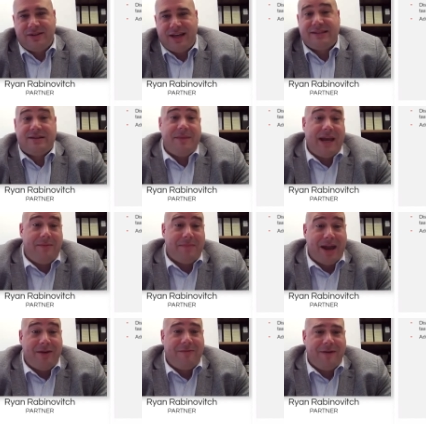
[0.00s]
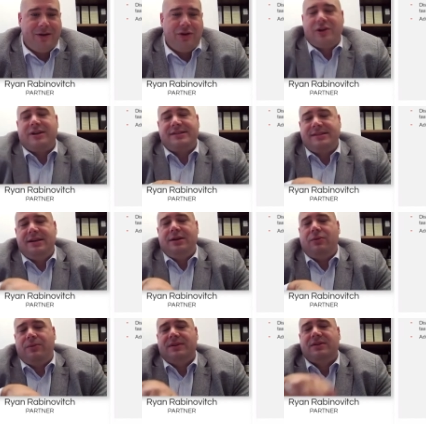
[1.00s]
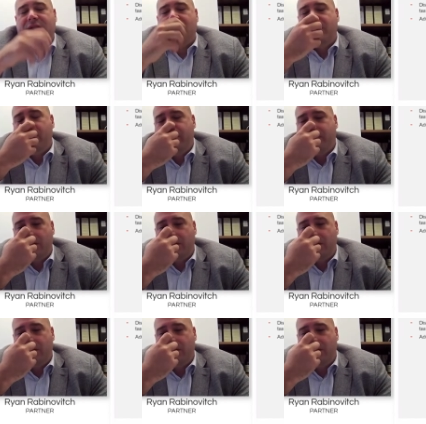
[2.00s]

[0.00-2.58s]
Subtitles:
So that's the main benefit. You're going to see when we talk about